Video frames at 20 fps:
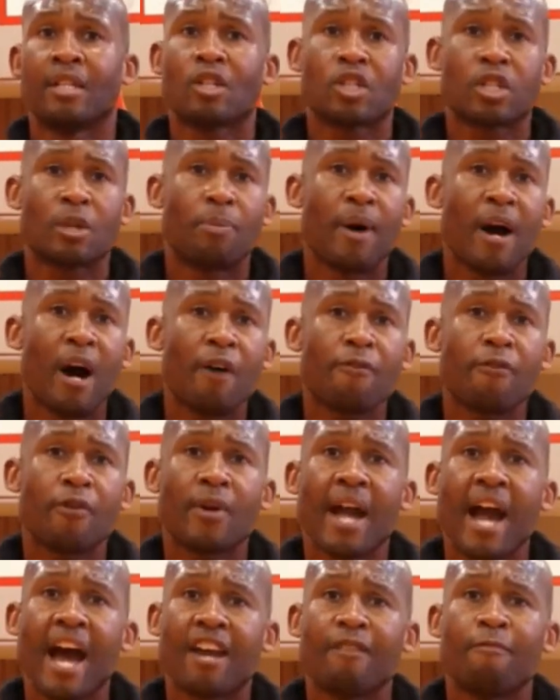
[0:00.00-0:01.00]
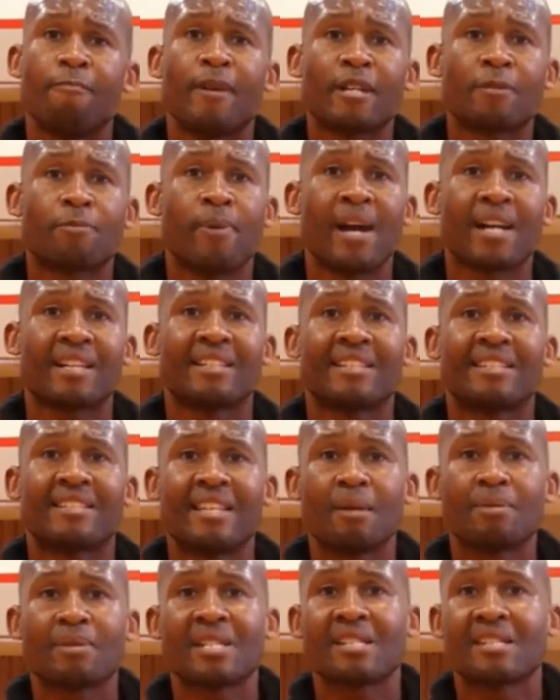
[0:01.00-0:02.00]
There's a powerful guide of best practice
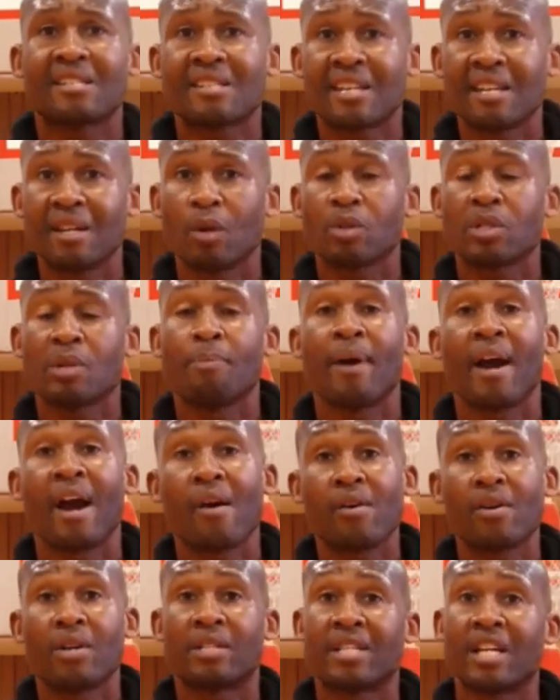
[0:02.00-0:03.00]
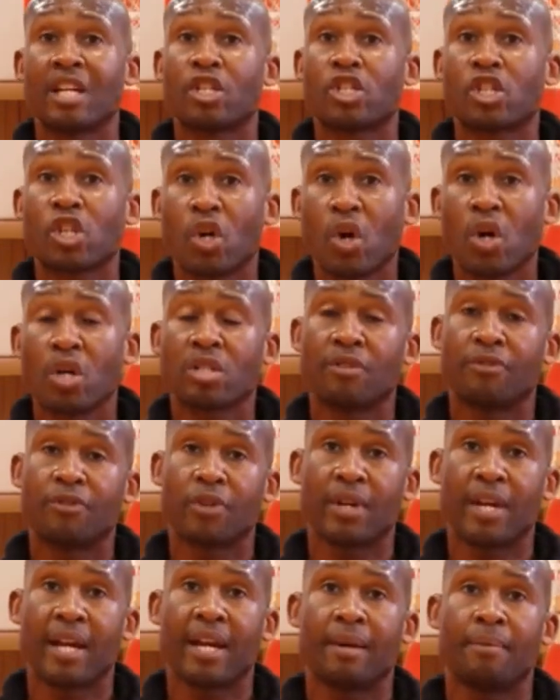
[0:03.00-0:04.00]
tips and skills empowering you to take charge of
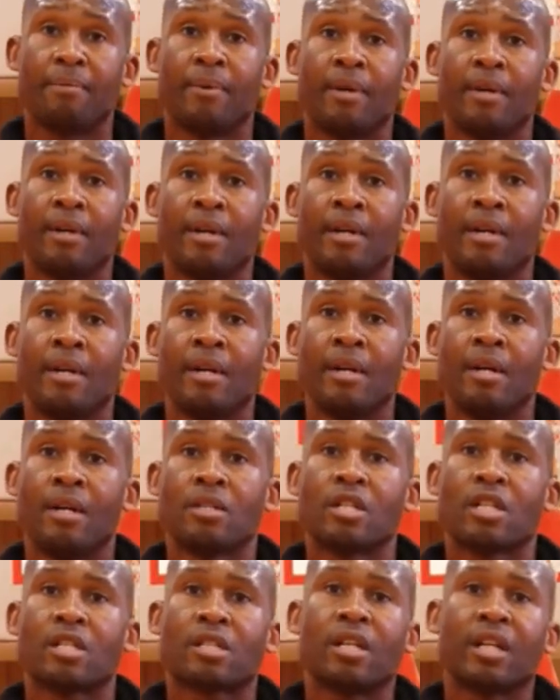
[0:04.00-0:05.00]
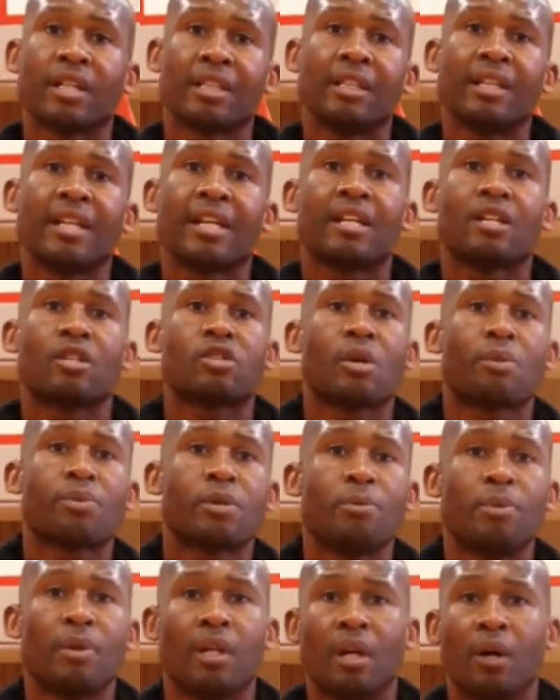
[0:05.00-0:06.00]
your game. Just click the link in the
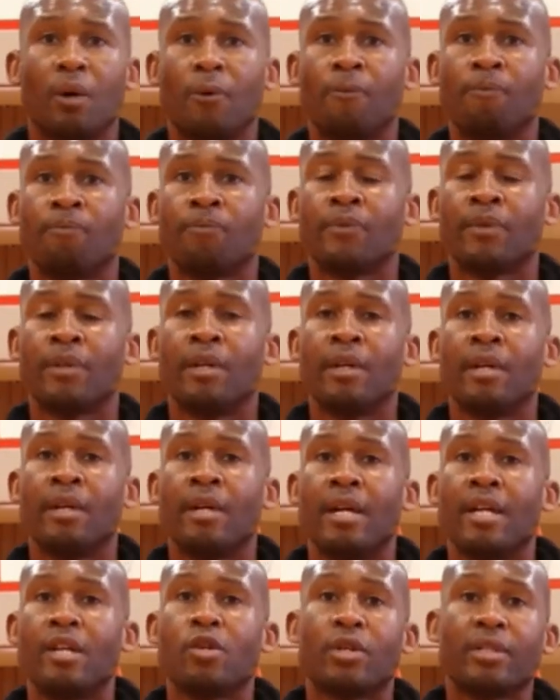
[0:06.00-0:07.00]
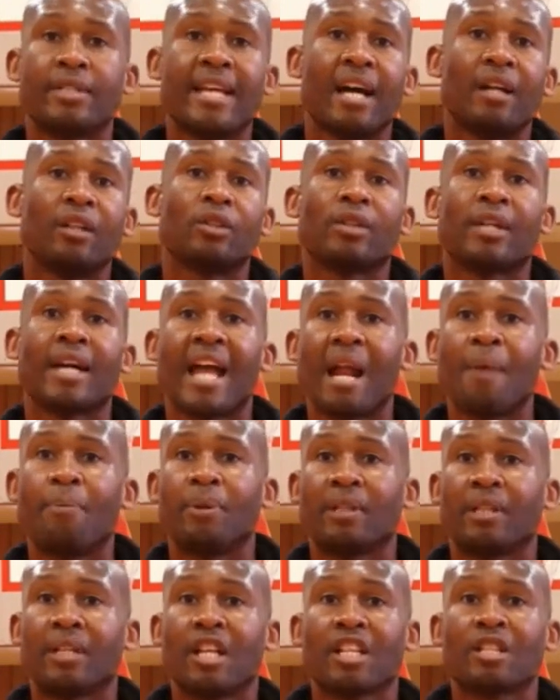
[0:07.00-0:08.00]
description below. You can download the guide I
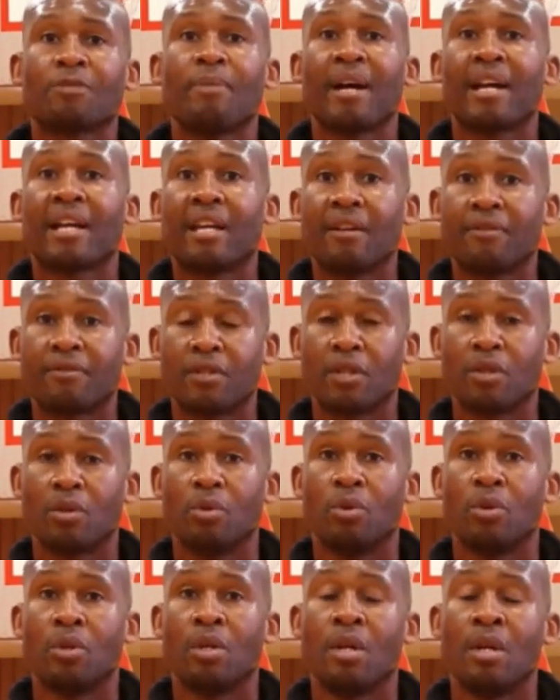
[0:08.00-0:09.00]
put together as my gift to you.